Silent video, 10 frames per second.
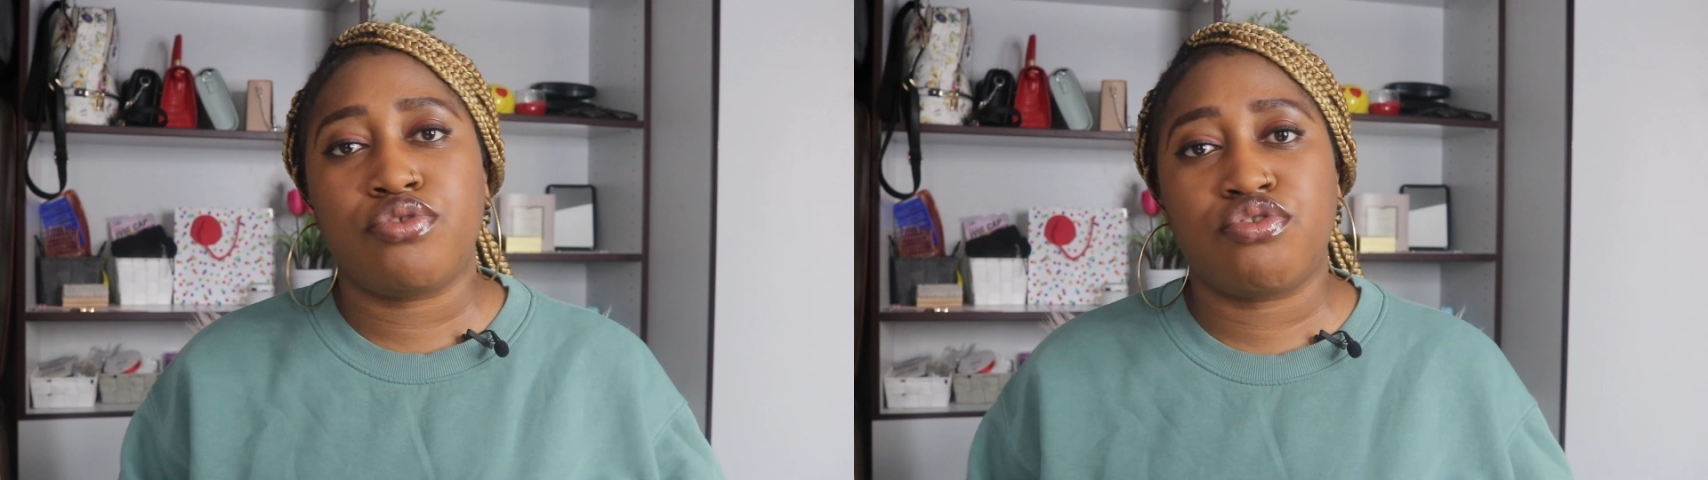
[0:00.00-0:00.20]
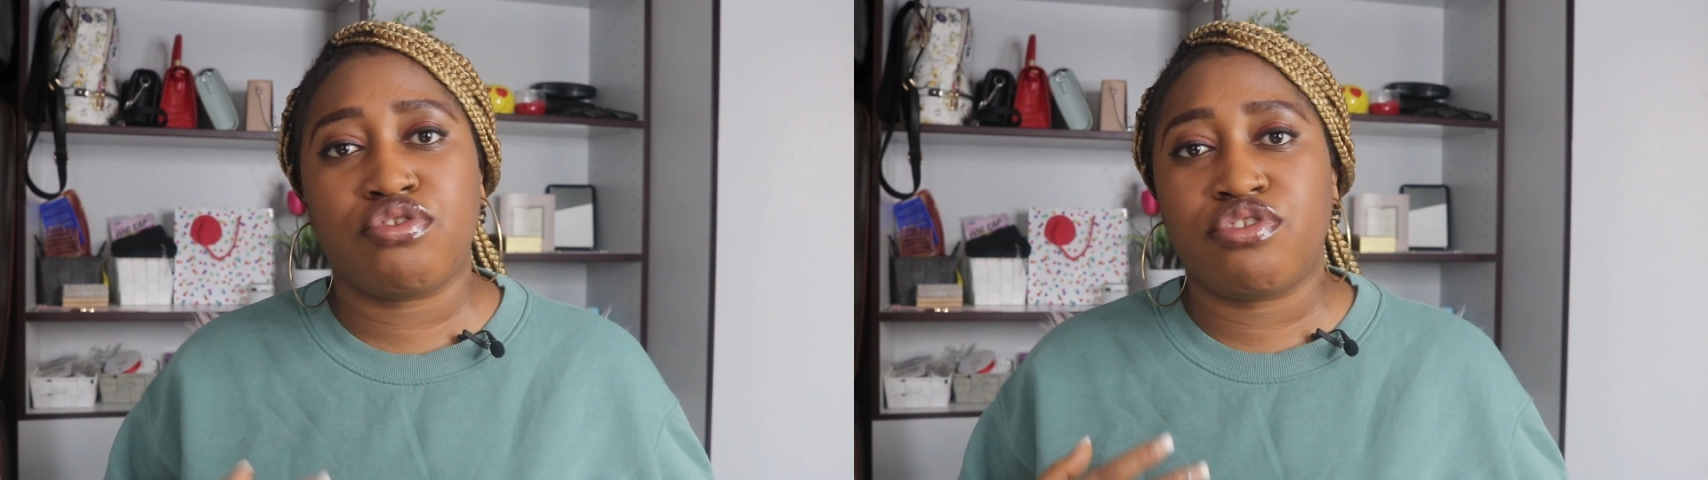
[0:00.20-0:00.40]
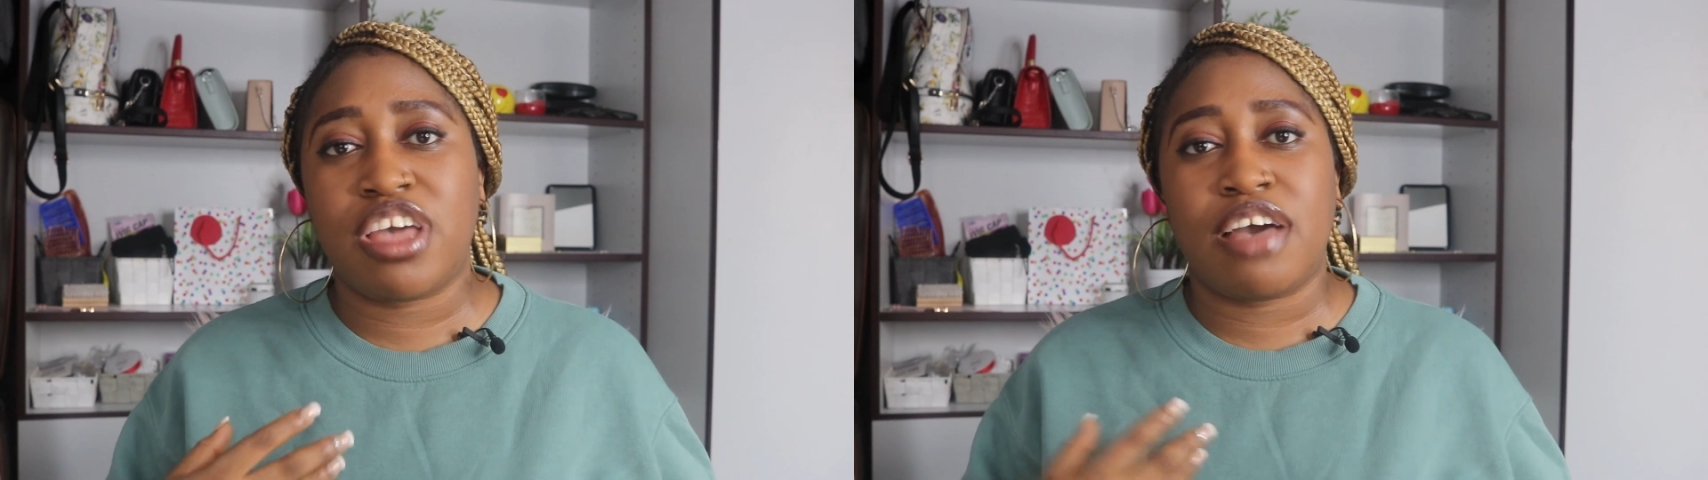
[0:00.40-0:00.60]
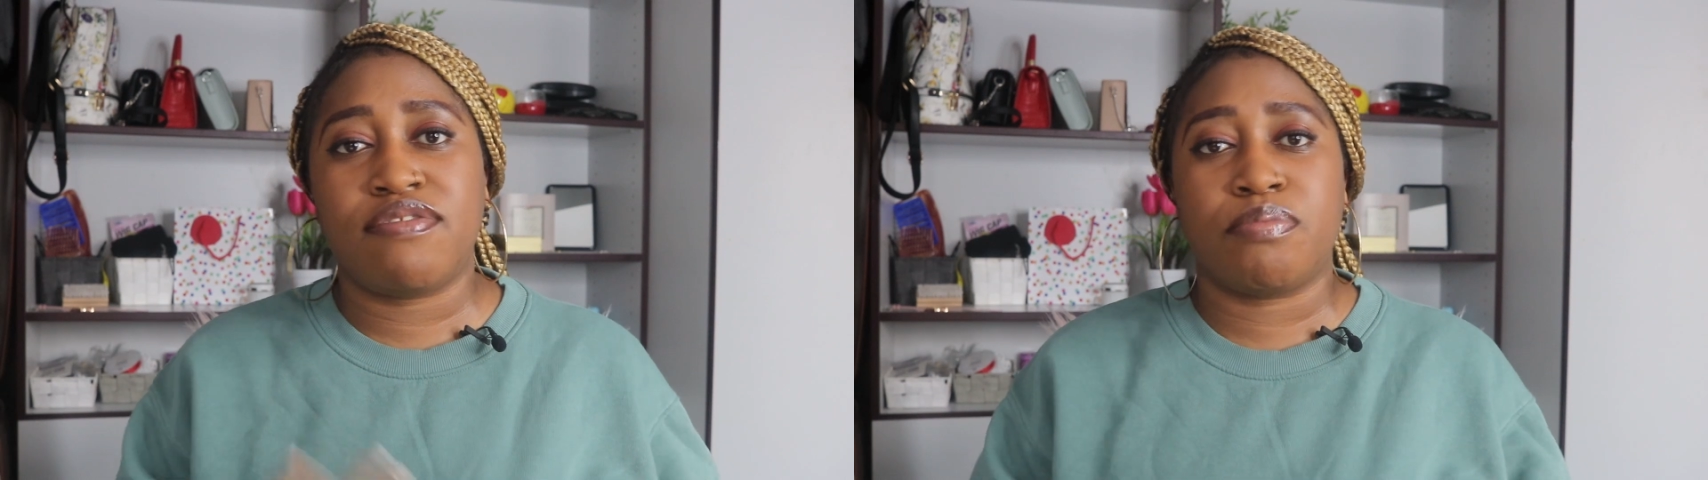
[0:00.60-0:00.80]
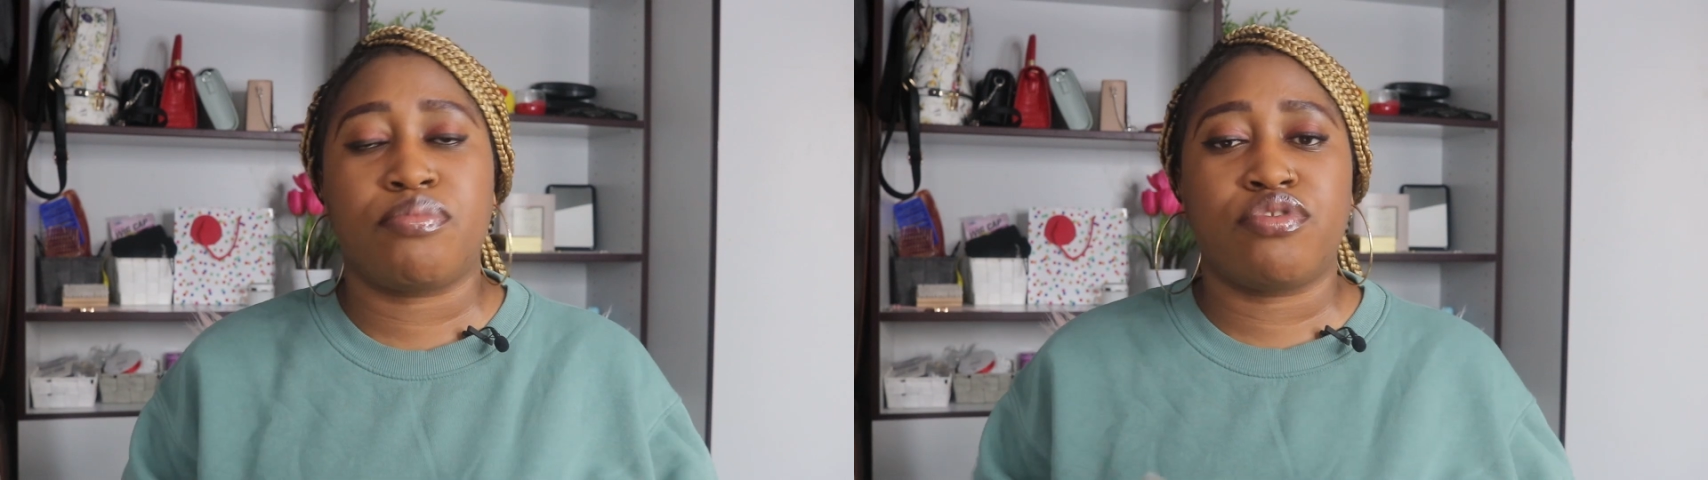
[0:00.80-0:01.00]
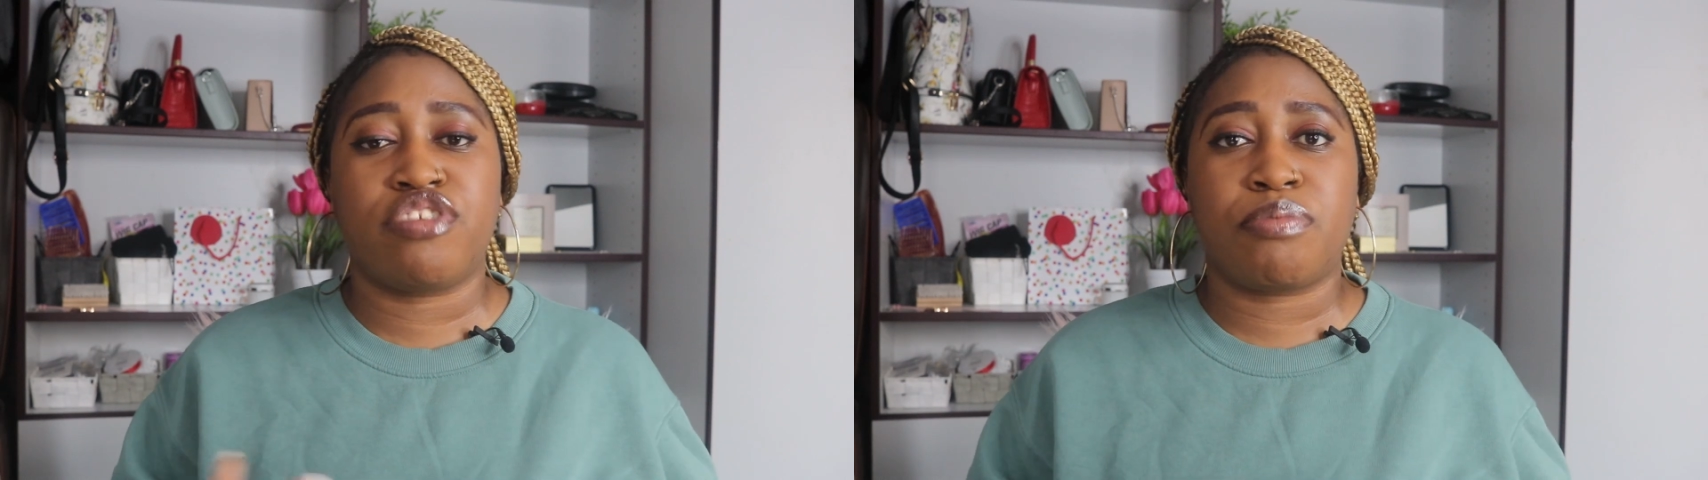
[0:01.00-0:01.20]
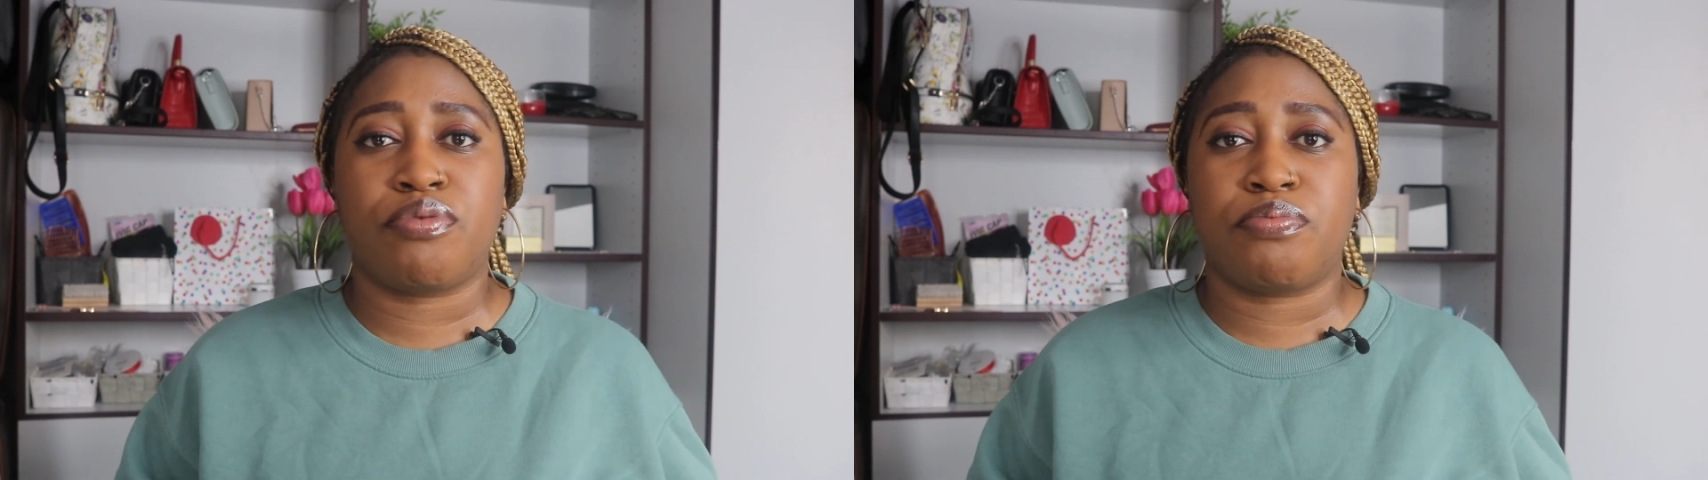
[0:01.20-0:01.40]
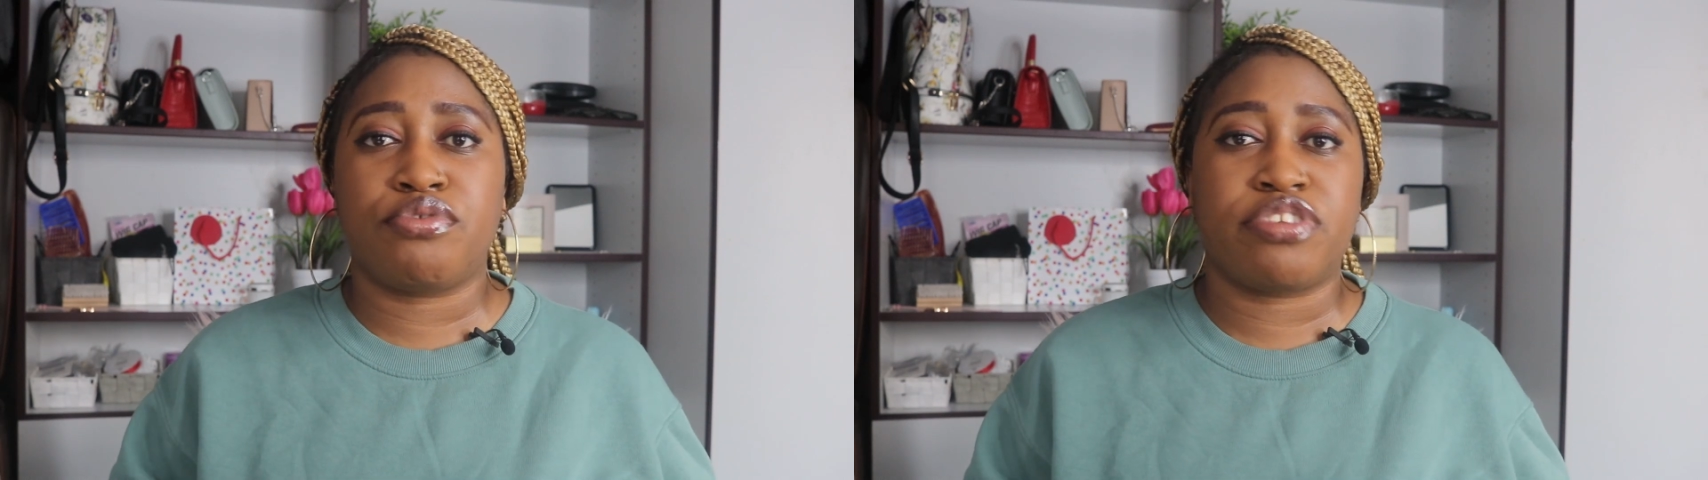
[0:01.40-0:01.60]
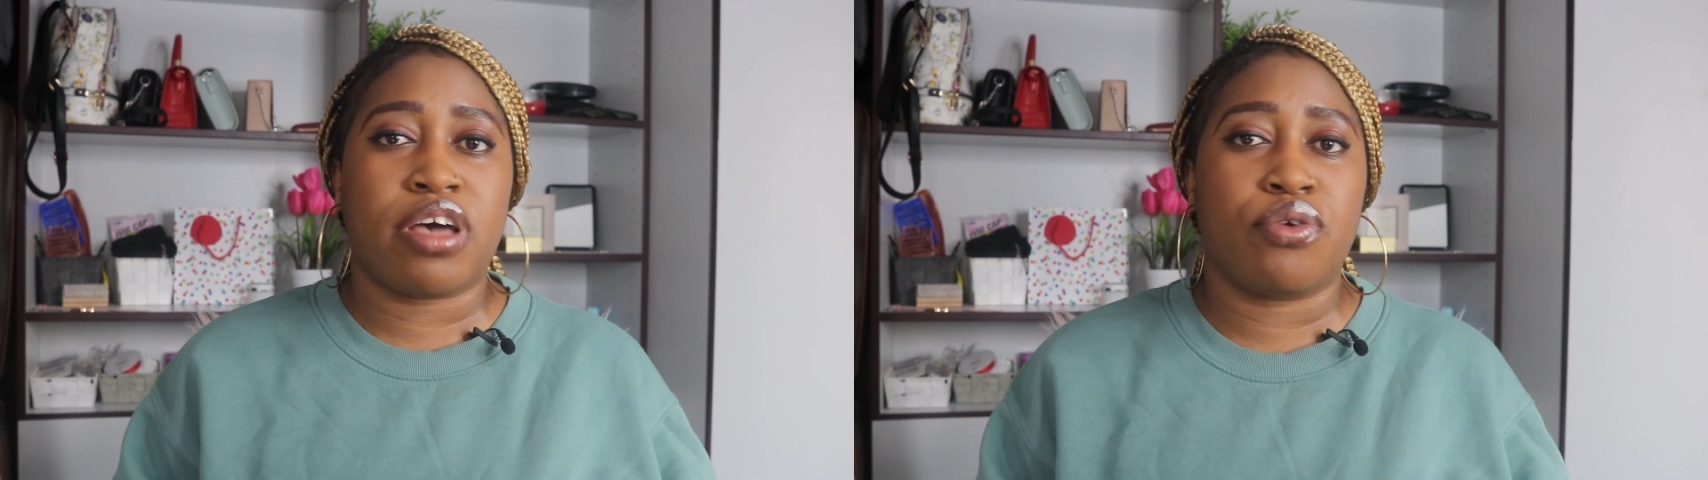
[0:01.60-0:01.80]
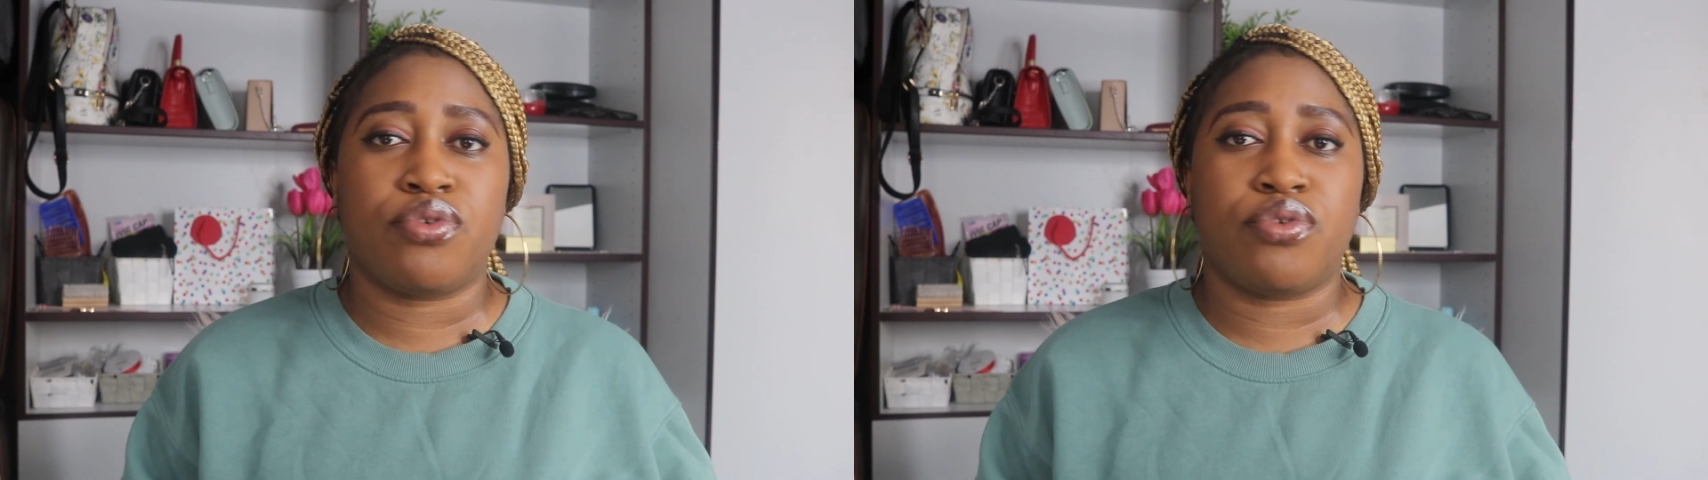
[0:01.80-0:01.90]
should already have the project proposal